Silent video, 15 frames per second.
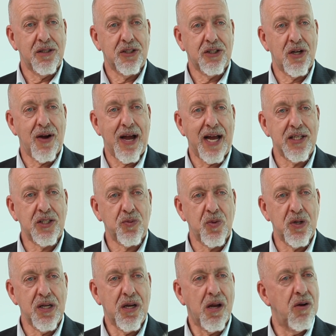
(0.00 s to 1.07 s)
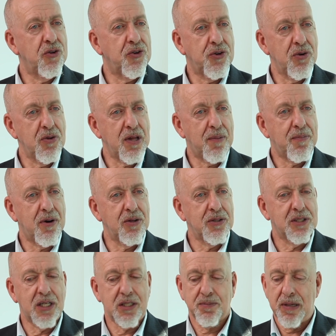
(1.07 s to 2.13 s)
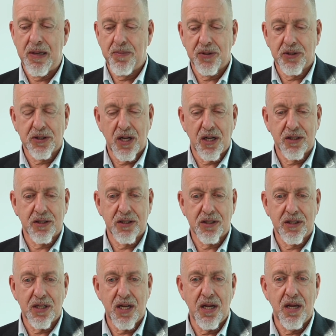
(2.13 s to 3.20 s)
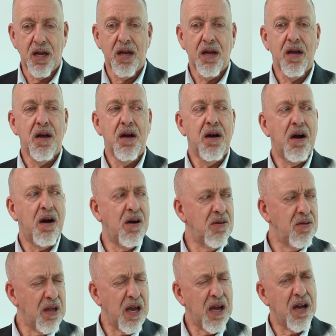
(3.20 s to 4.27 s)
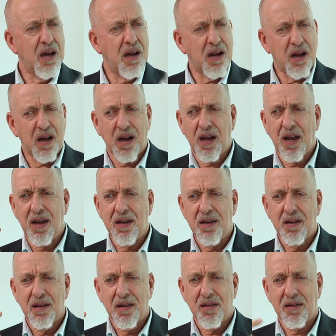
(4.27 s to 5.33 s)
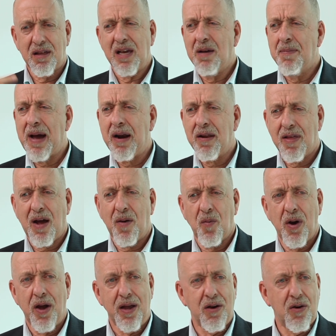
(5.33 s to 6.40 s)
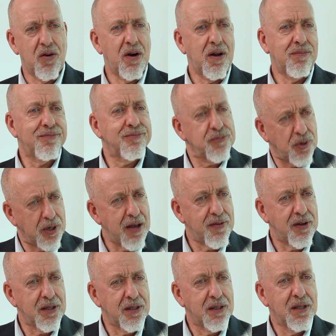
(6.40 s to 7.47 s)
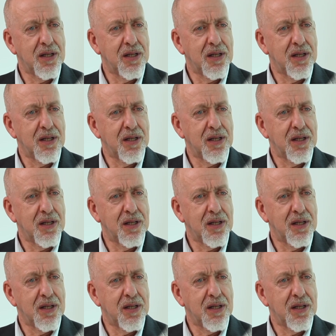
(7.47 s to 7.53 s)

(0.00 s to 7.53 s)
So as we go through that process, people start to see, oh, yeah, I think about it that way, or whatever.